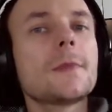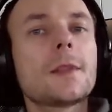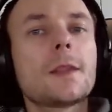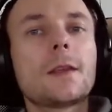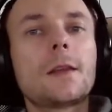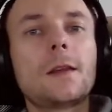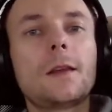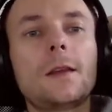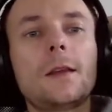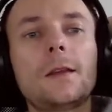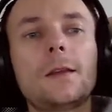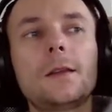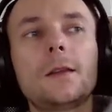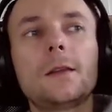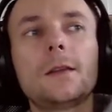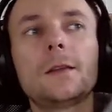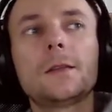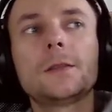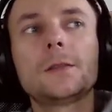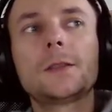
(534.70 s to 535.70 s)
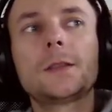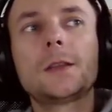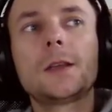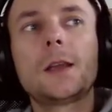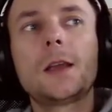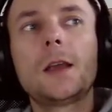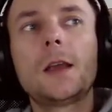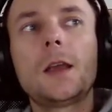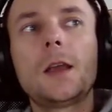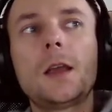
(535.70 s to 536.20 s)
And
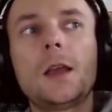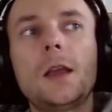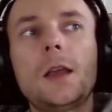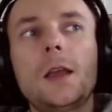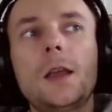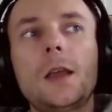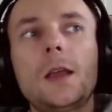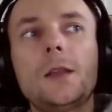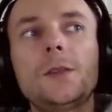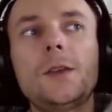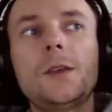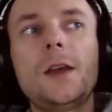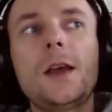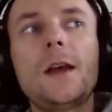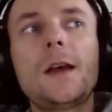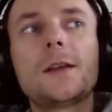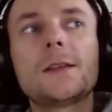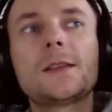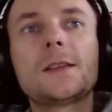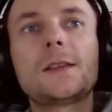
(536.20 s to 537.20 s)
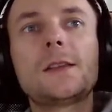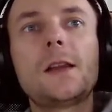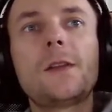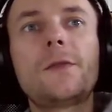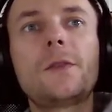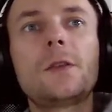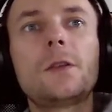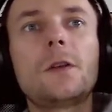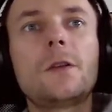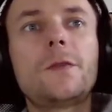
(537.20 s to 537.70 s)
there are
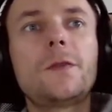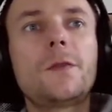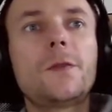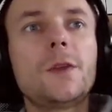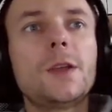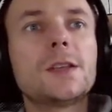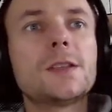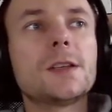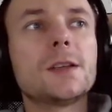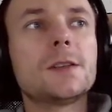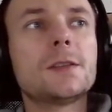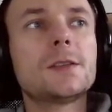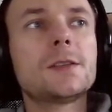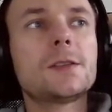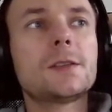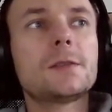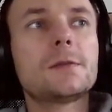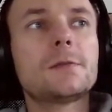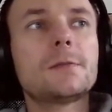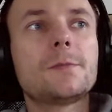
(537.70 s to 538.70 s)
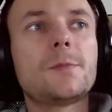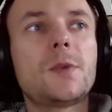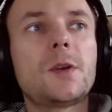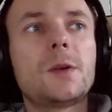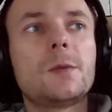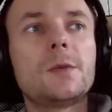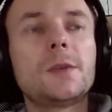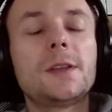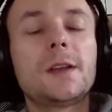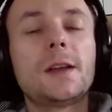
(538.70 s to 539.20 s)
several of reasons.
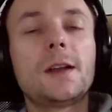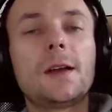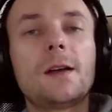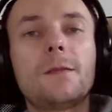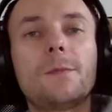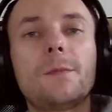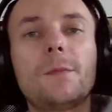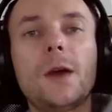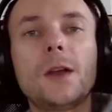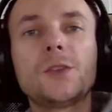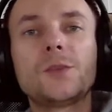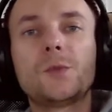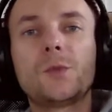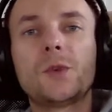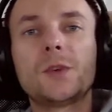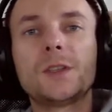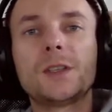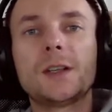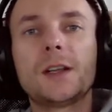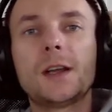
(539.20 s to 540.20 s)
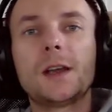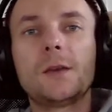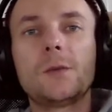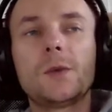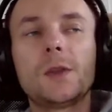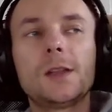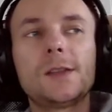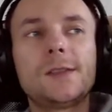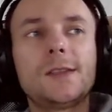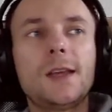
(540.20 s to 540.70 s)
Probably there are much more than I
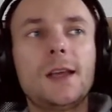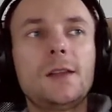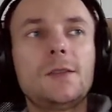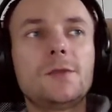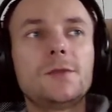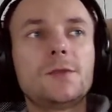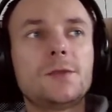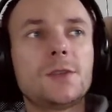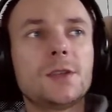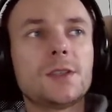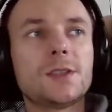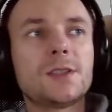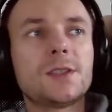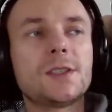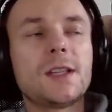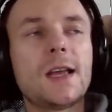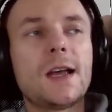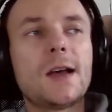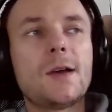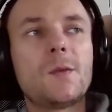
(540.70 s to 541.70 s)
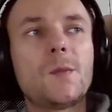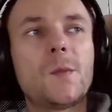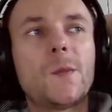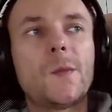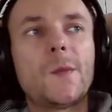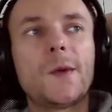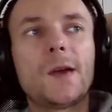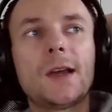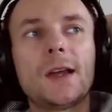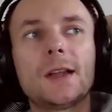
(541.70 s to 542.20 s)
will tell you just now,
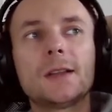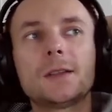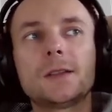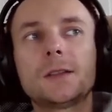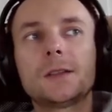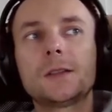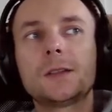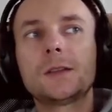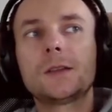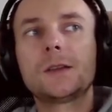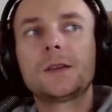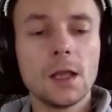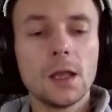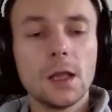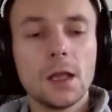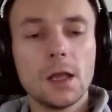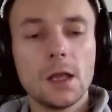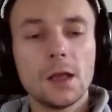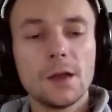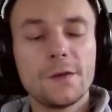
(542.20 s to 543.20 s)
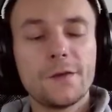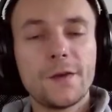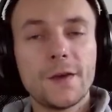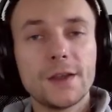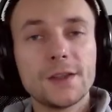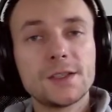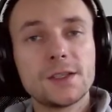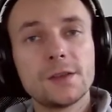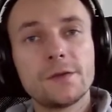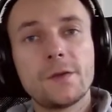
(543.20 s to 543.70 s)
but
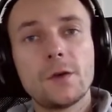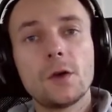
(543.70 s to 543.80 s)
first of all,